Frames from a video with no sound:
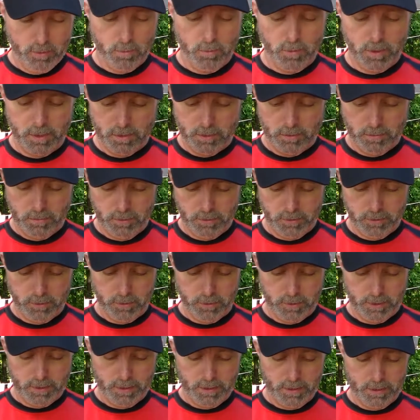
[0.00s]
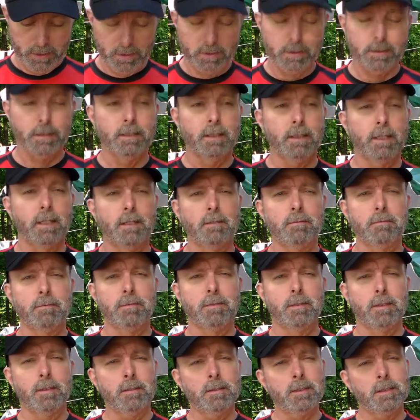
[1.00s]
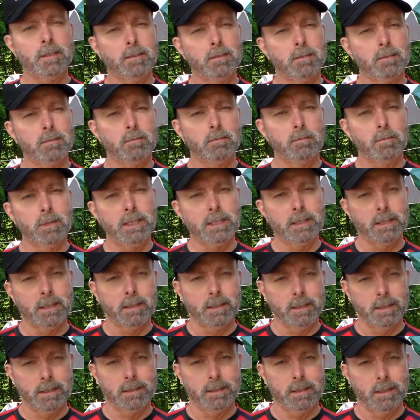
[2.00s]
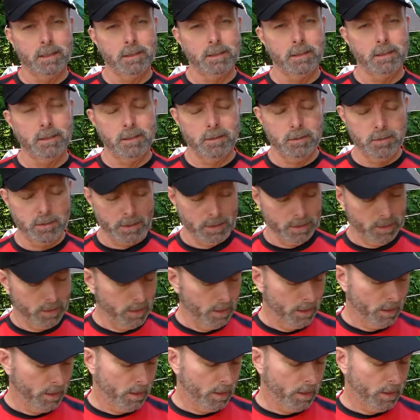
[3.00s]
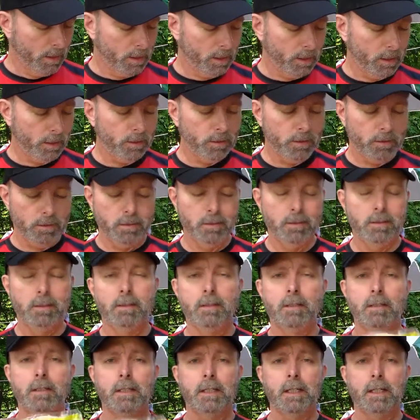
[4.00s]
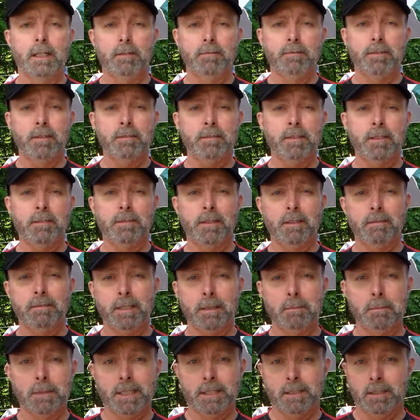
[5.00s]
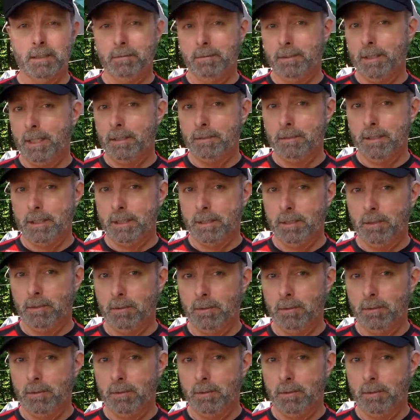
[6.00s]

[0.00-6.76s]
these wonderful tortillas I've only recently started using. They're a 50-50 mix of flour and